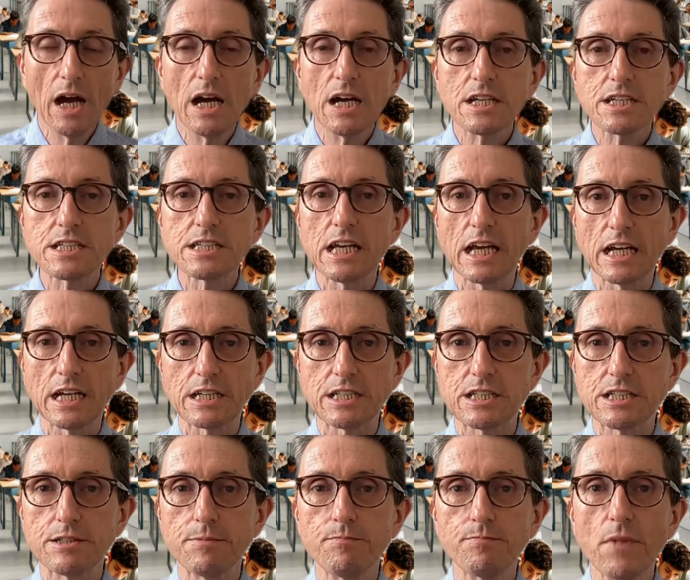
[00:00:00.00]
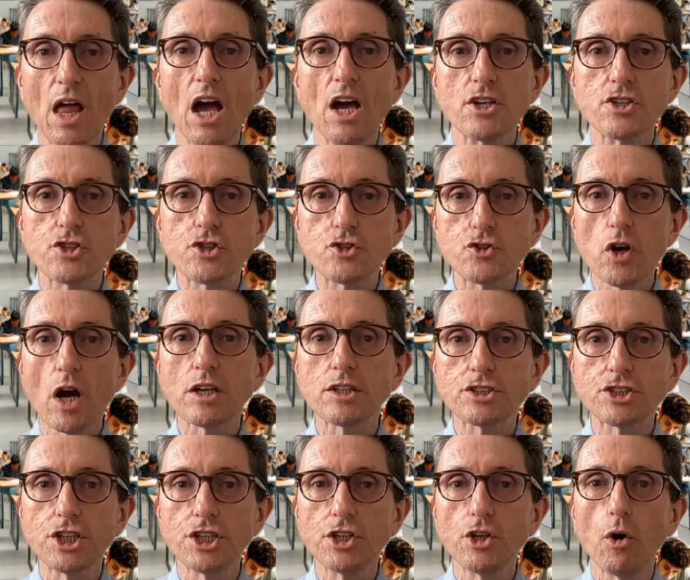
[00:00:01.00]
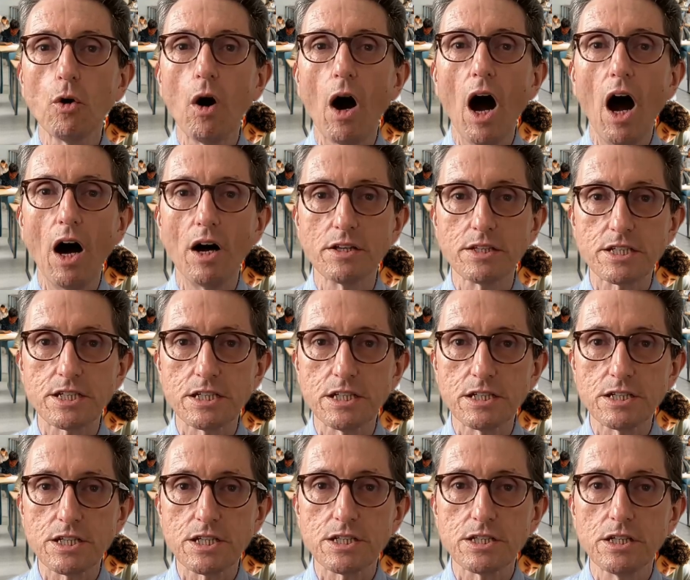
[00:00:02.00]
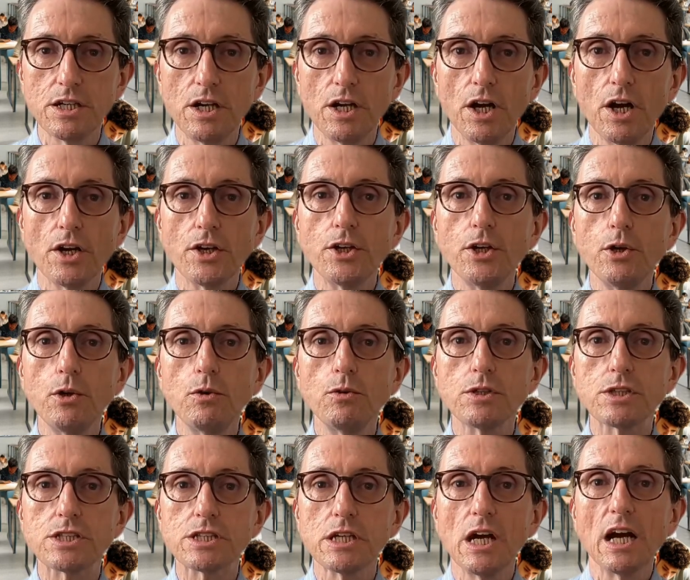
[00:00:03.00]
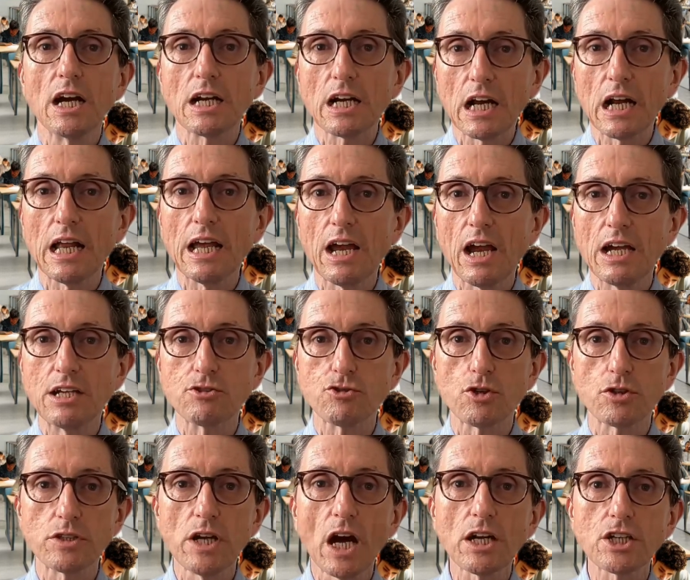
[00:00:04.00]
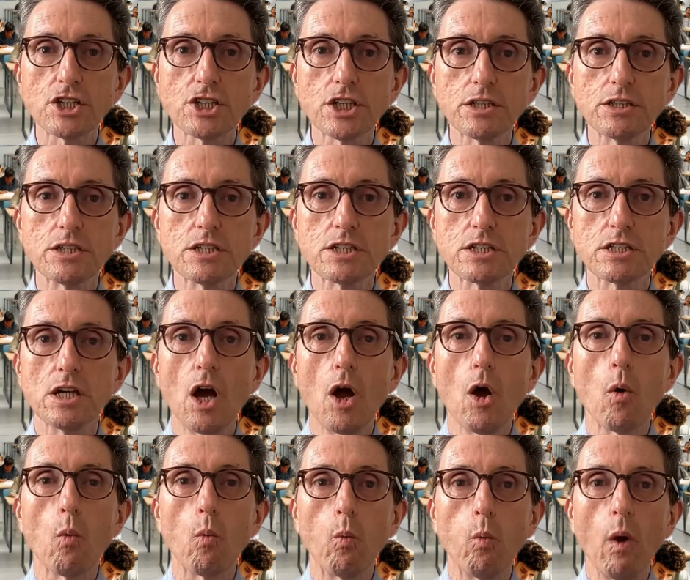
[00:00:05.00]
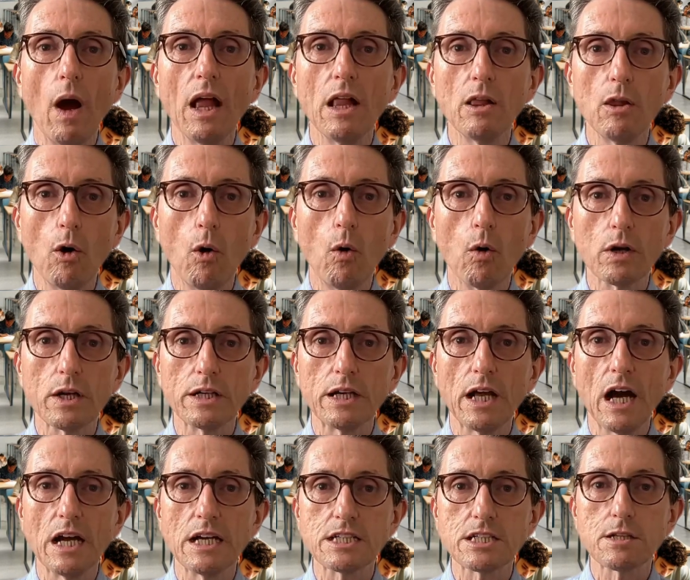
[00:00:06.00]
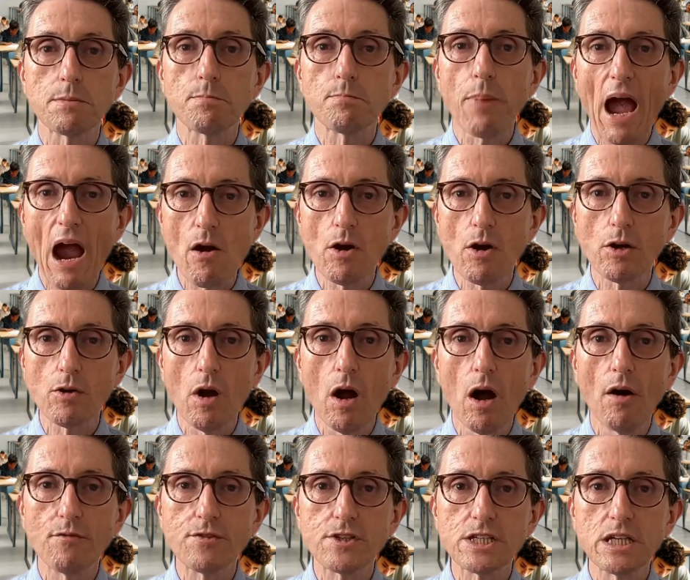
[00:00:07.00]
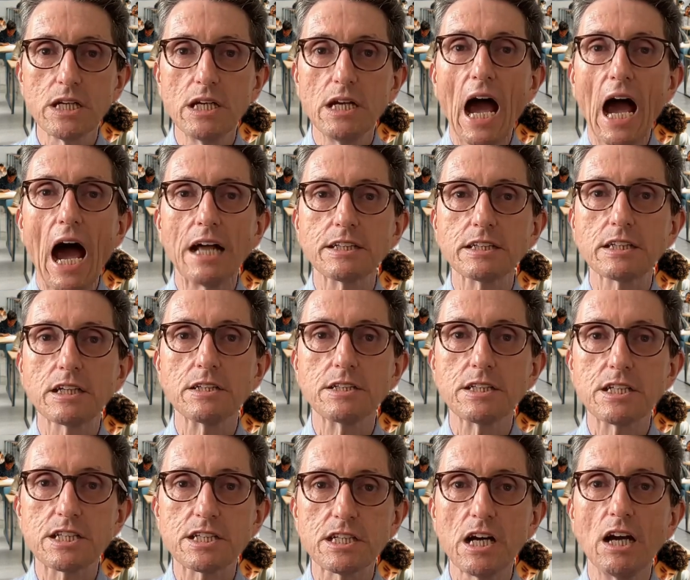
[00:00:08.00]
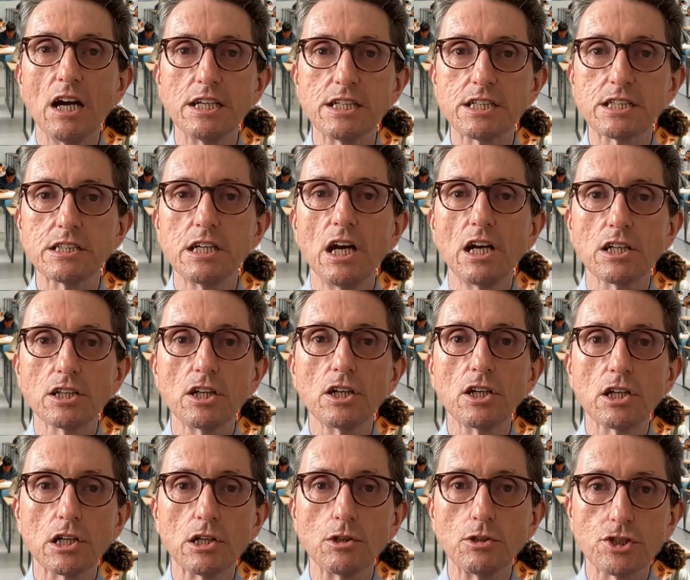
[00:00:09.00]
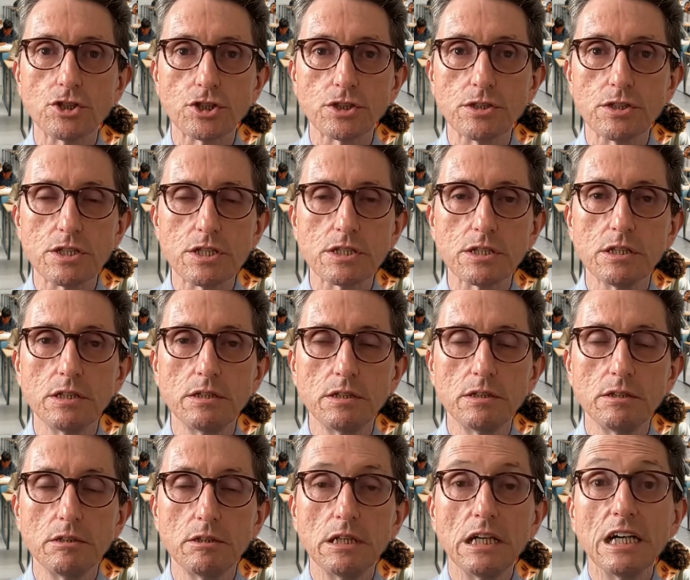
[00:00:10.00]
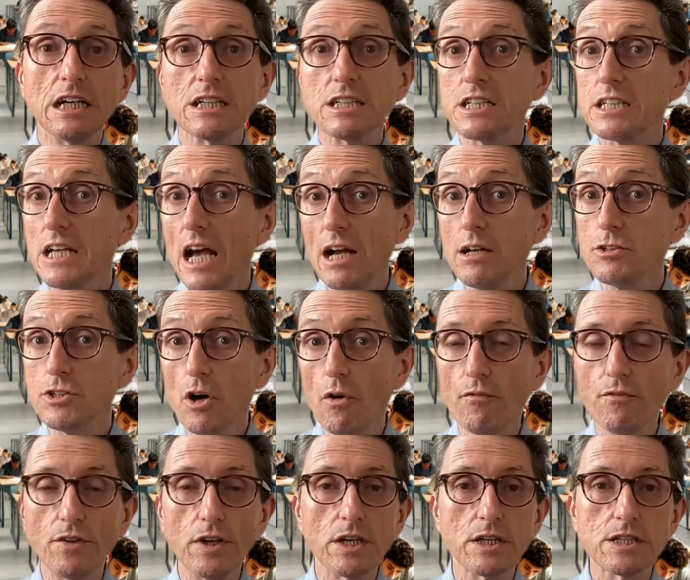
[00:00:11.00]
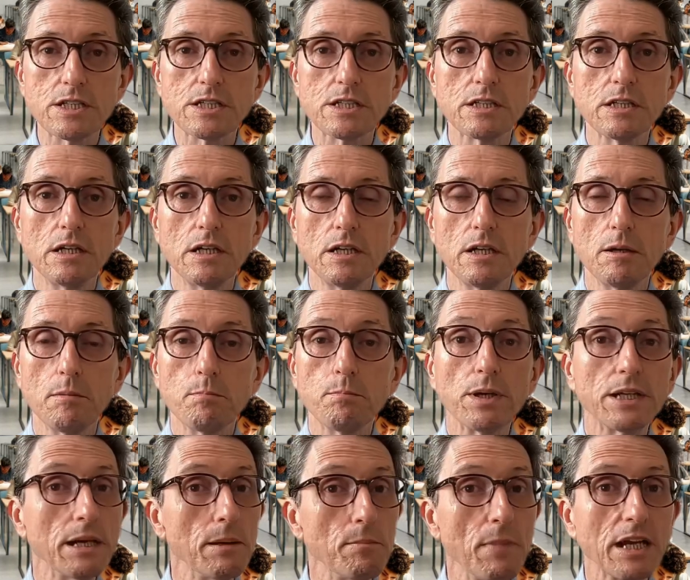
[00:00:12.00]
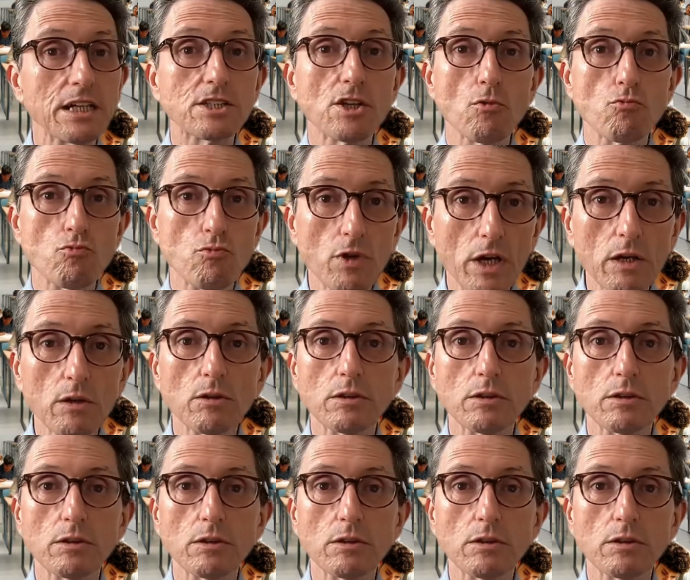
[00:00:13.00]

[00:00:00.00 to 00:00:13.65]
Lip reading: 6. Structure your answers. Use clear introductions, well-organised paragraphs and concise conclusions. Sounds obvious, but it makes a real